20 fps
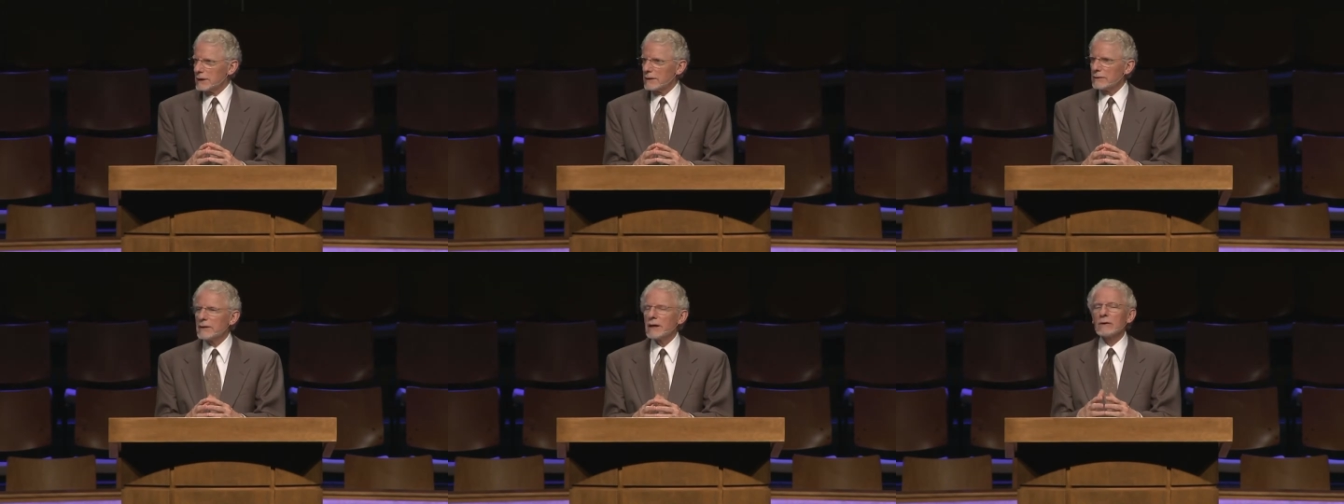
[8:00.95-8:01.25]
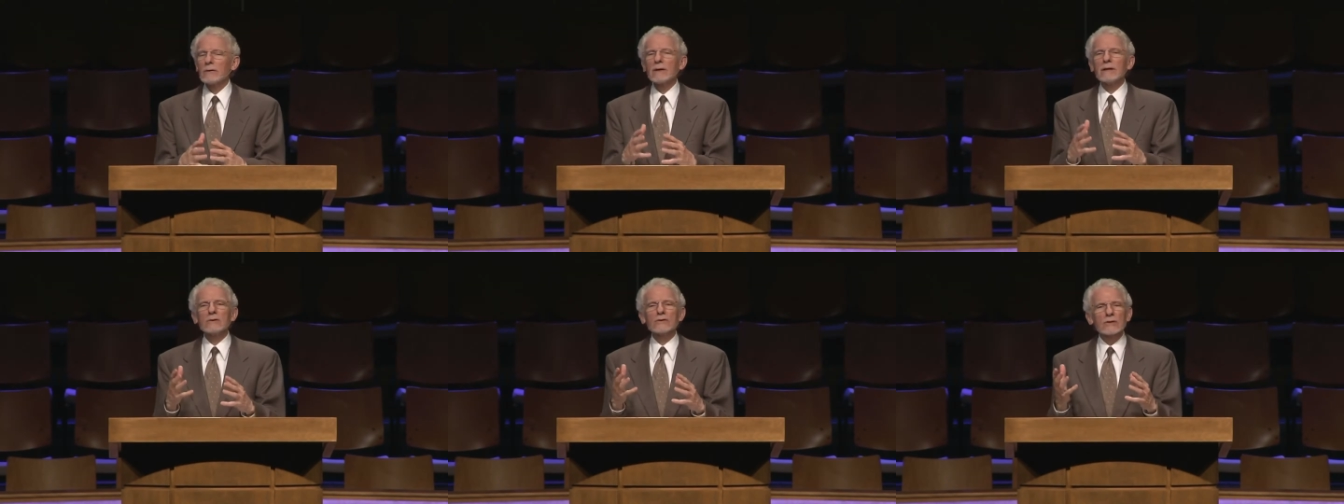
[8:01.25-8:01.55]

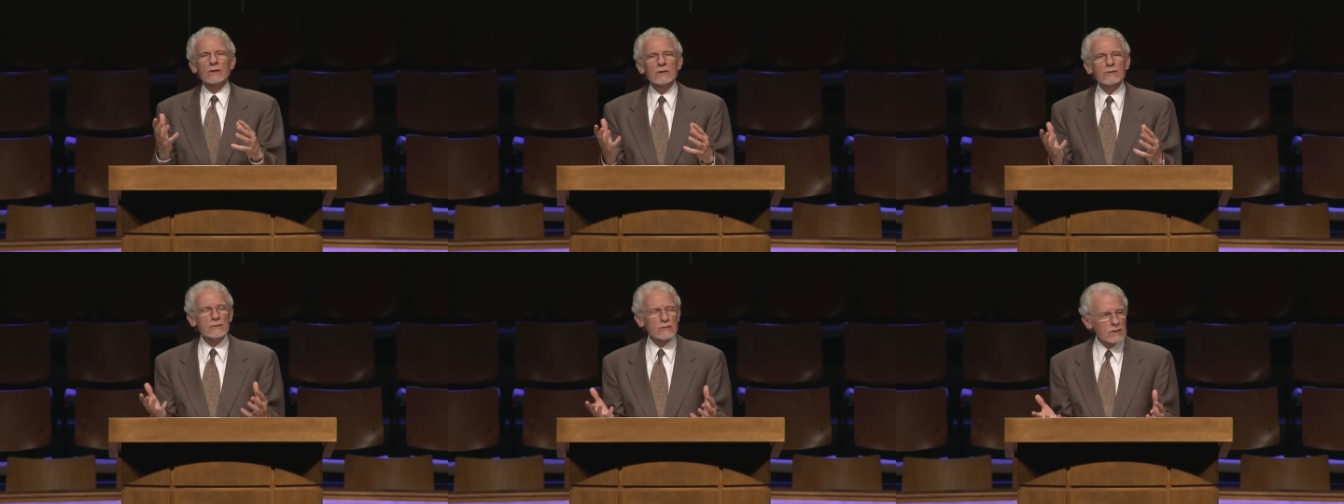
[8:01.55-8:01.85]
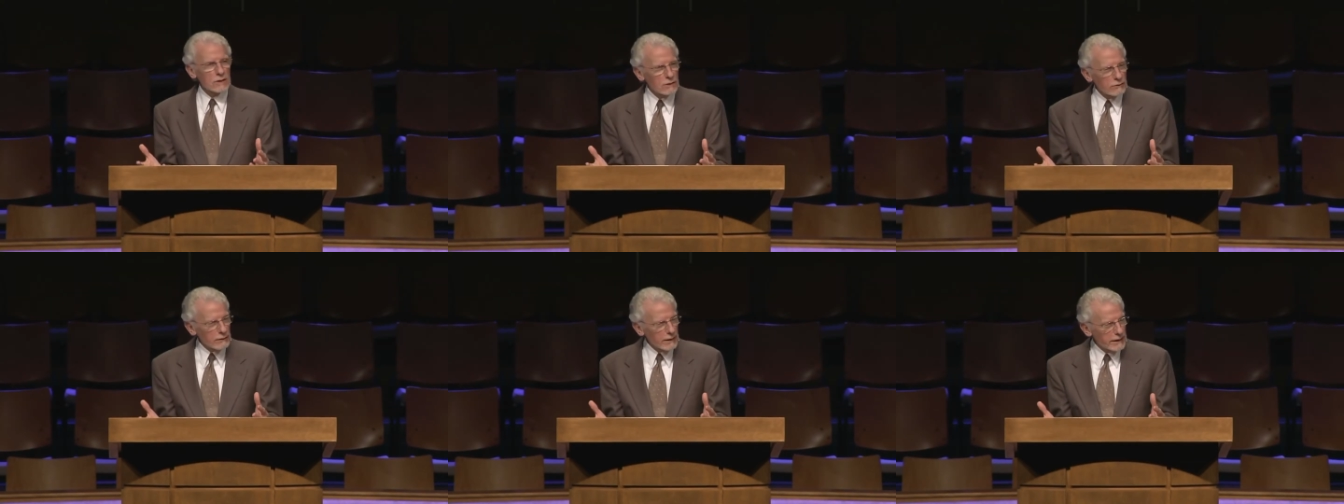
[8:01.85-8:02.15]
there is
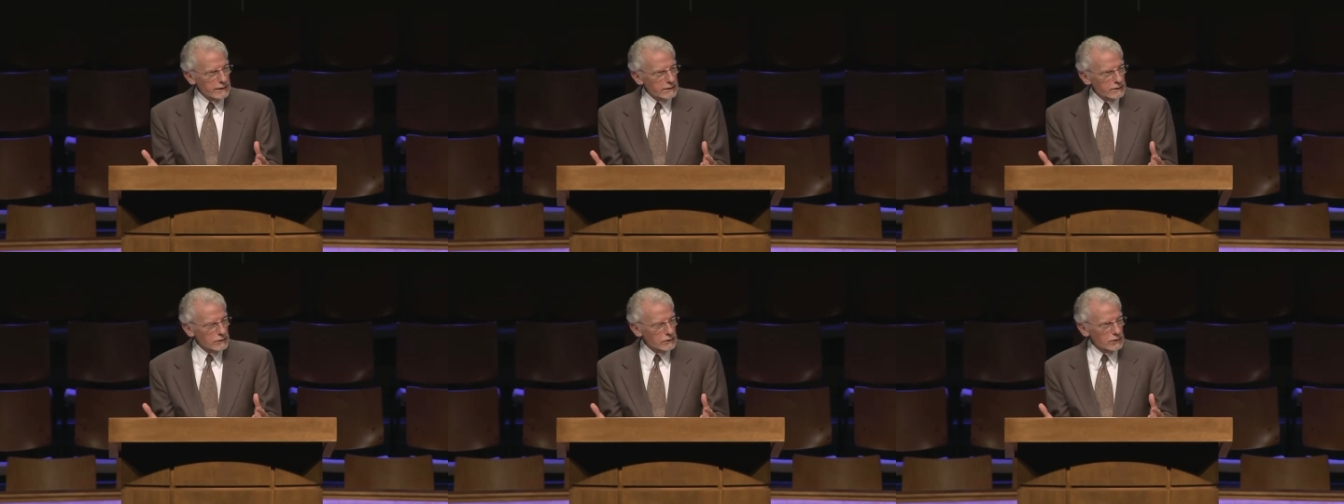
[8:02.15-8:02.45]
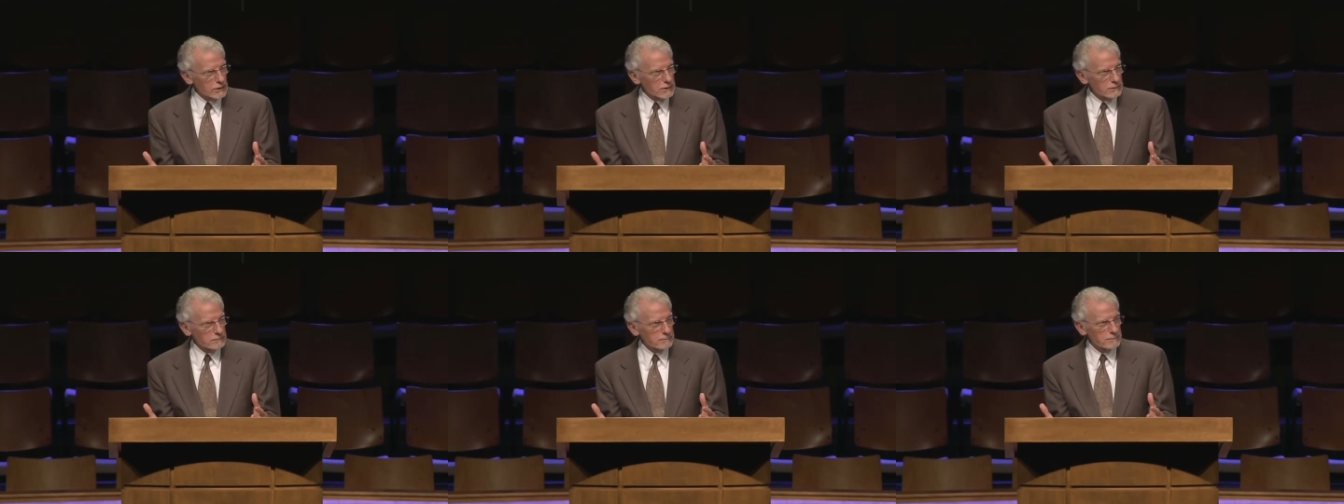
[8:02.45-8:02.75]

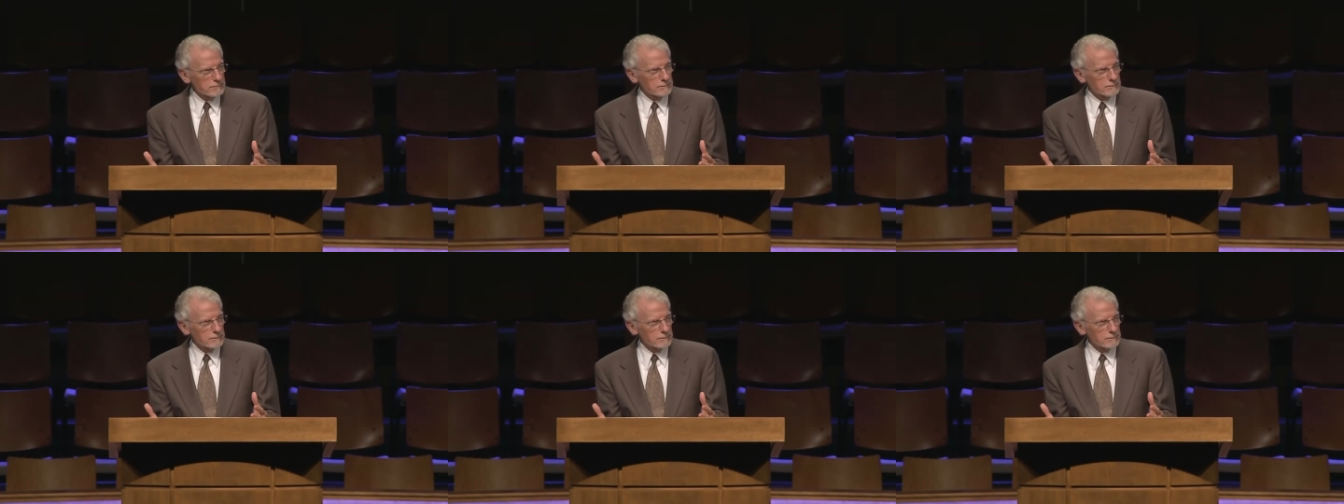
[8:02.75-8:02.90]
consideration.